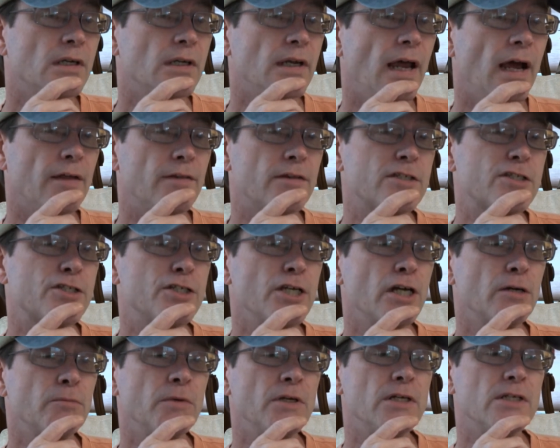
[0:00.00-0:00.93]
Now, this
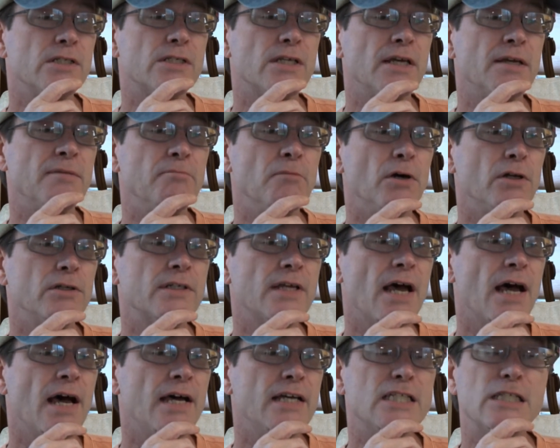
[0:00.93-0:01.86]
gentleman is a
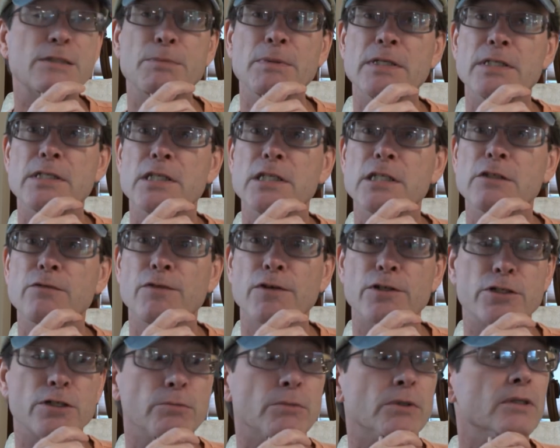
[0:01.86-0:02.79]
multi-species
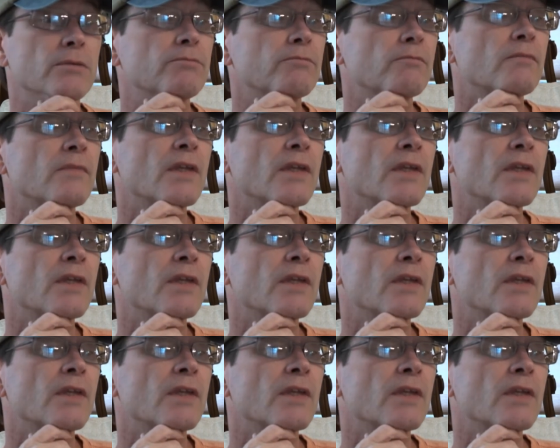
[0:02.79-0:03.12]
fisherman.